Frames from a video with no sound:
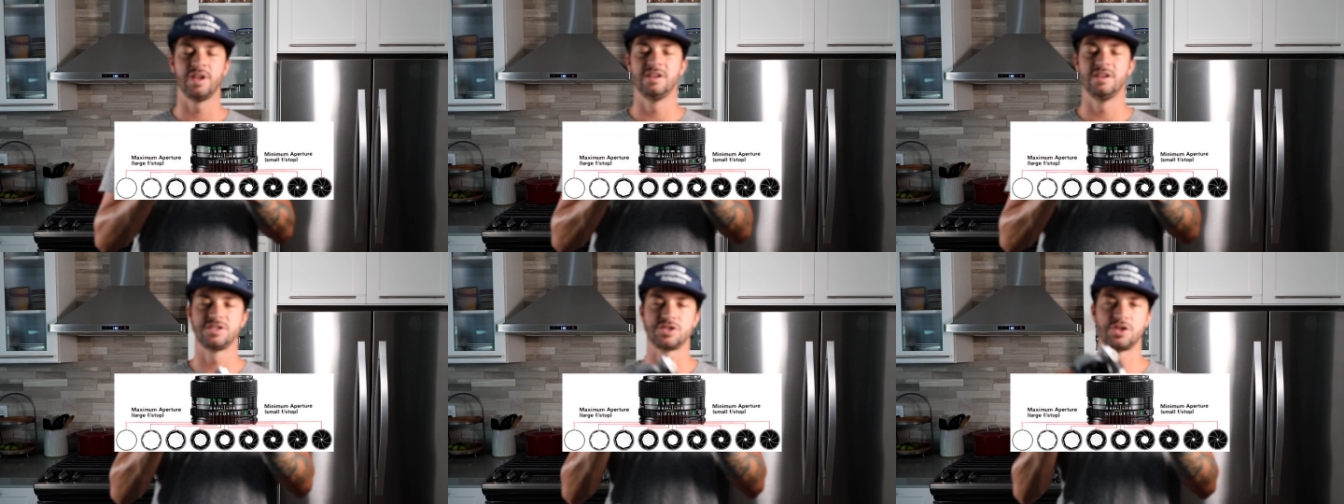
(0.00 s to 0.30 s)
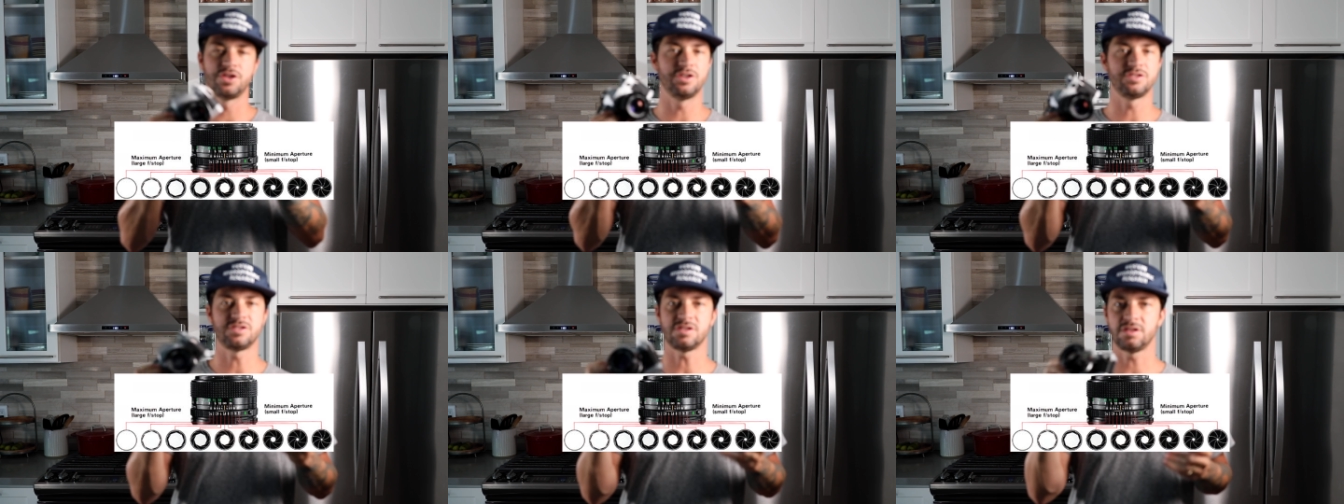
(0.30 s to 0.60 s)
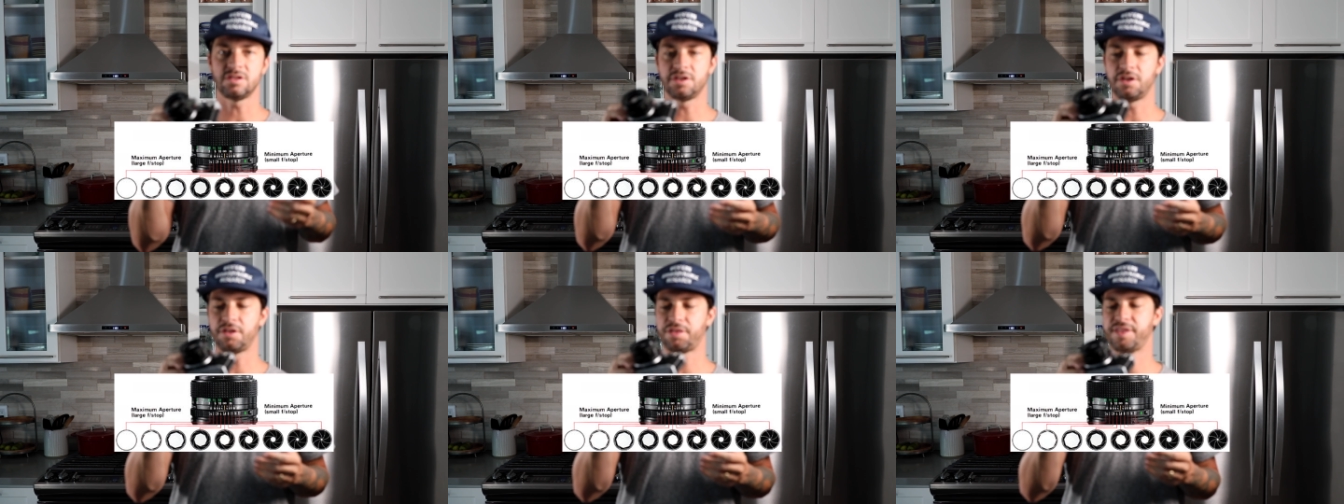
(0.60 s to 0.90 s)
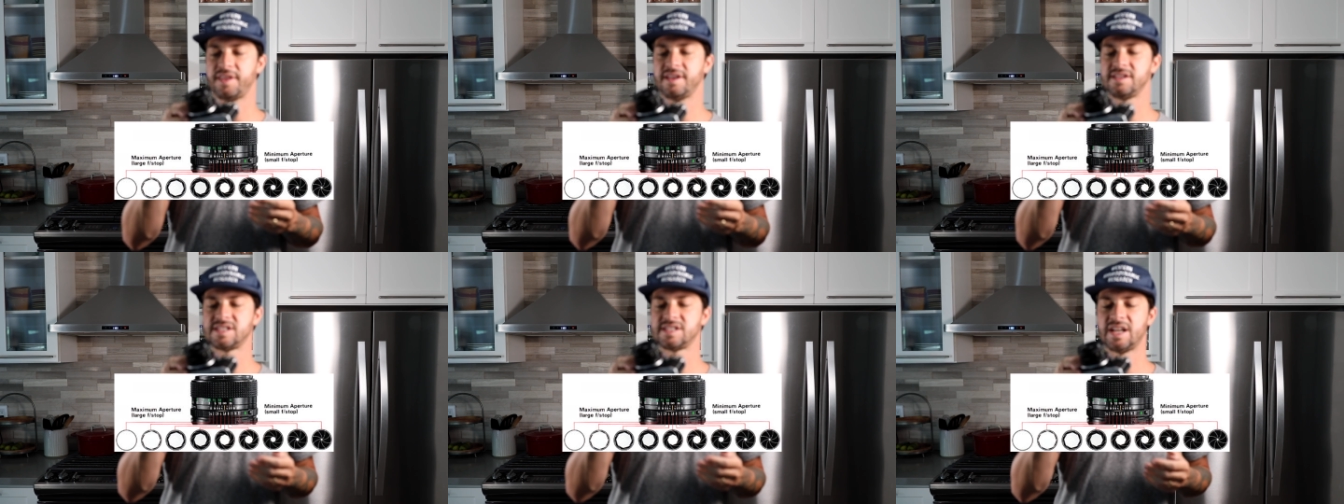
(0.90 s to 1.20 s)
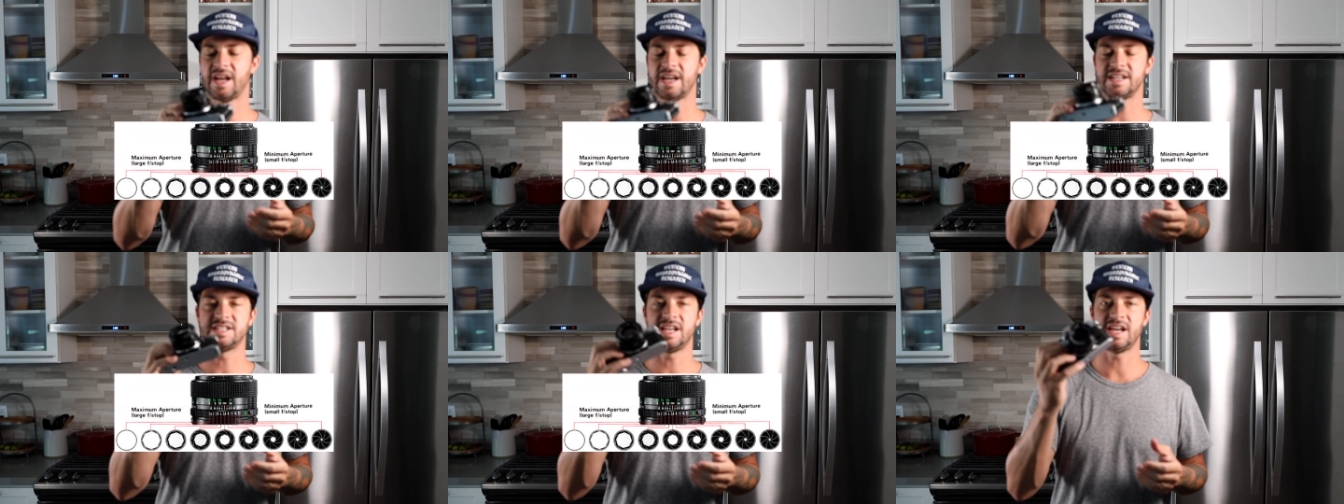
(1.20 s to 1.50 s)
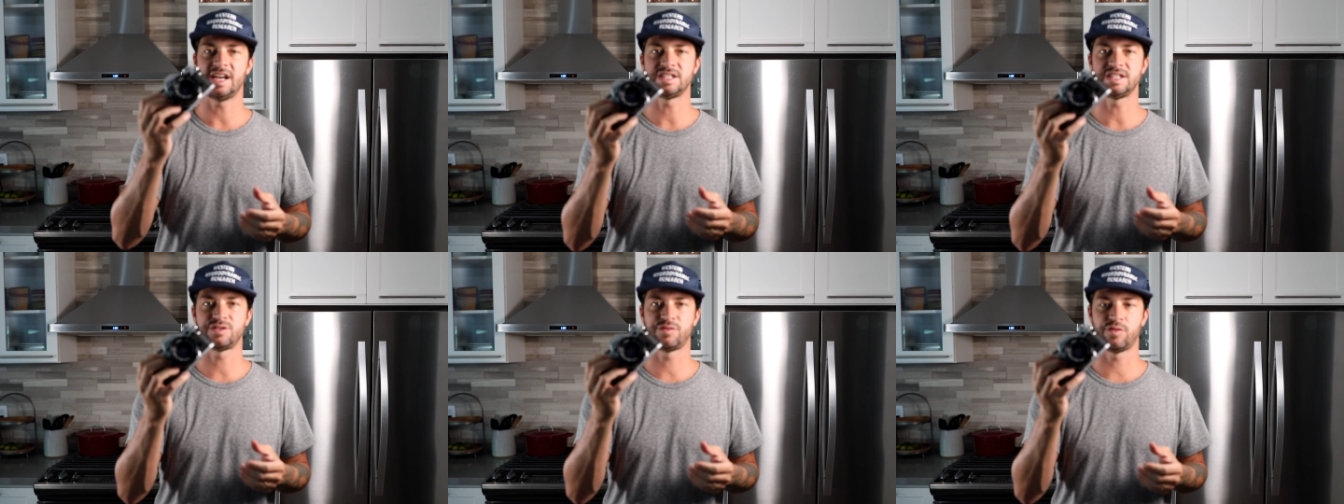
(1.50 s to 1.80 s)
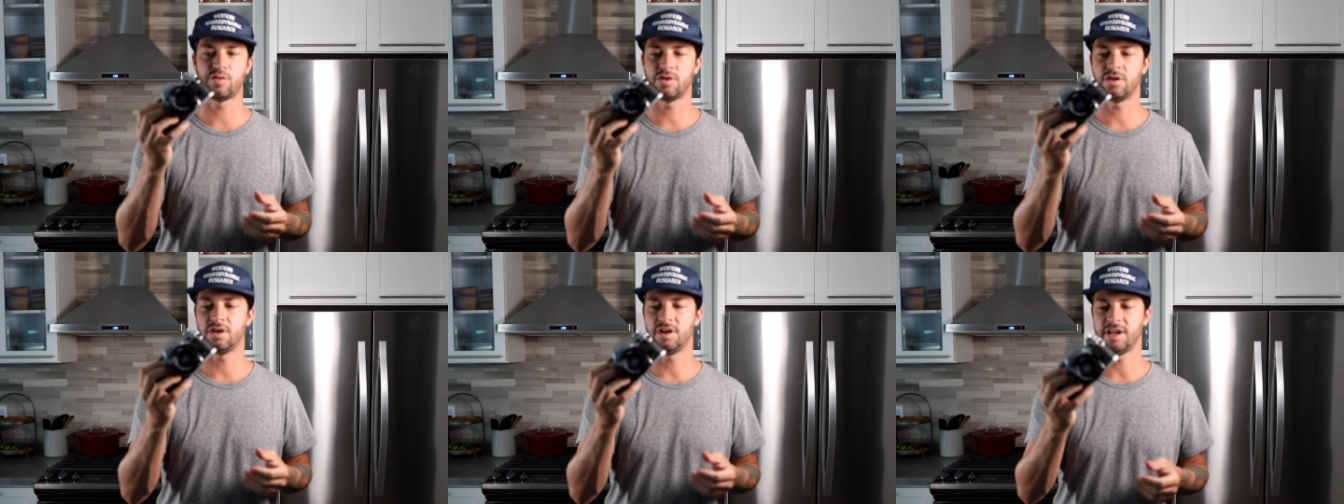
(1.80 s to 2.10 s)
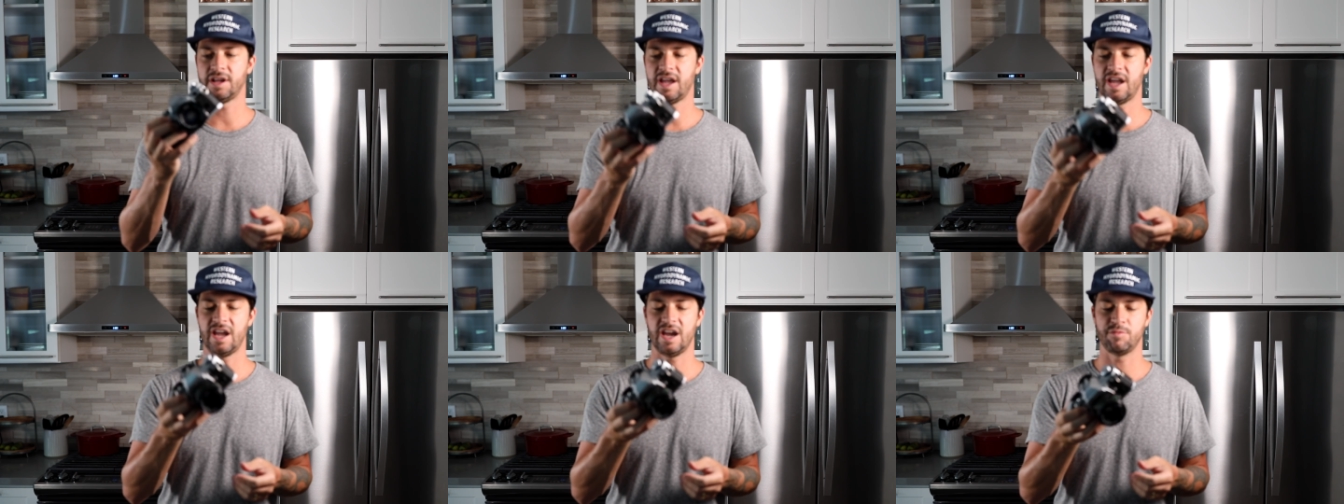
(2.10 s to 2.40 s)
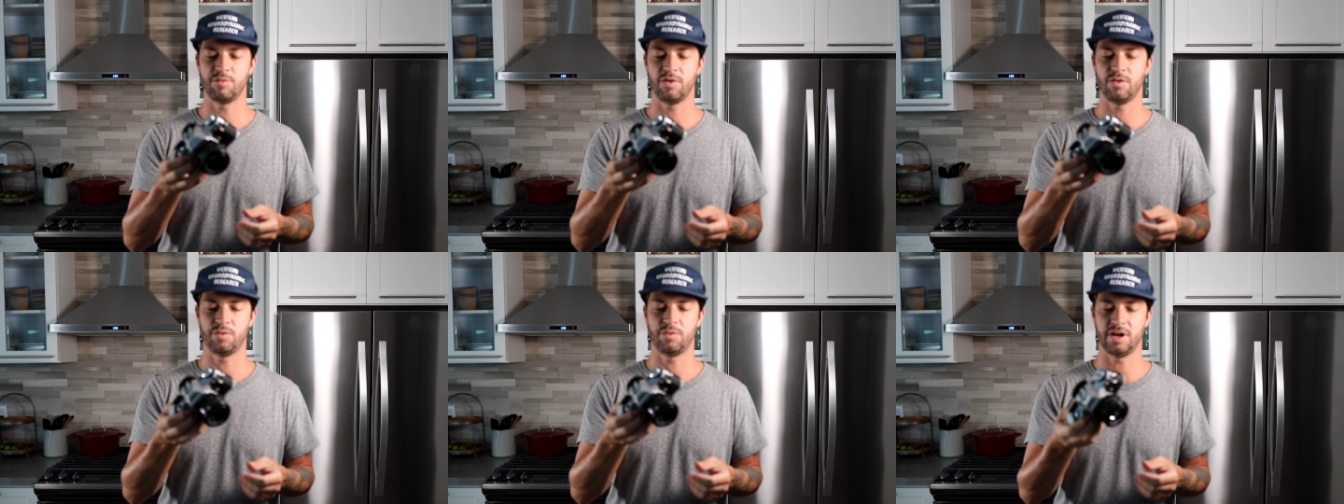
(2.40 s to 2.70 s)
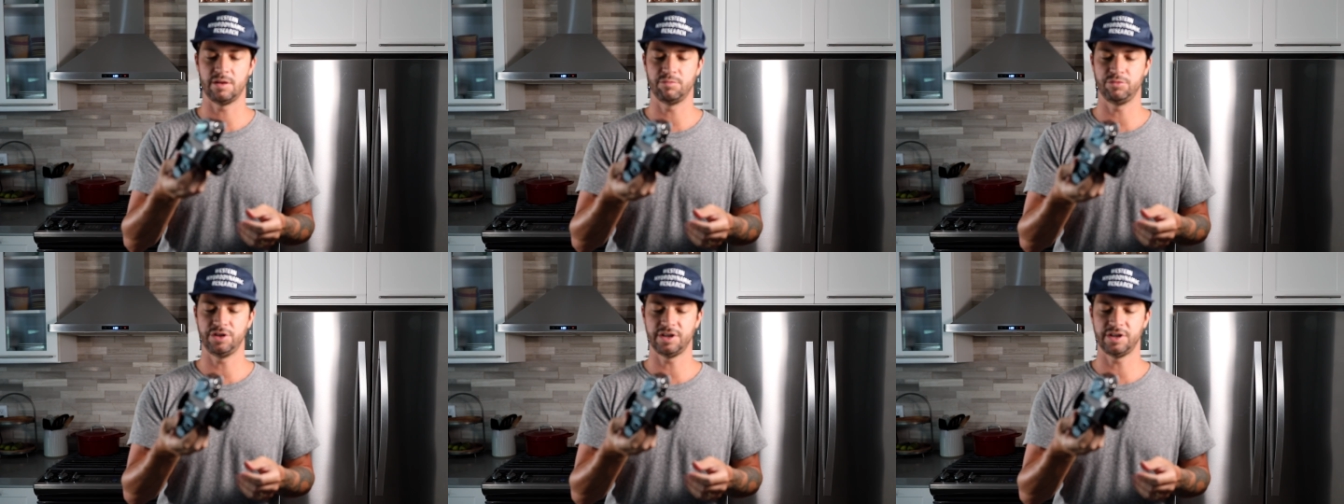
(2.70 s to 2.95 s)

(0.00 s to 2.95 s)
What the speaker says: So those are little things that I test for on a camera when I'm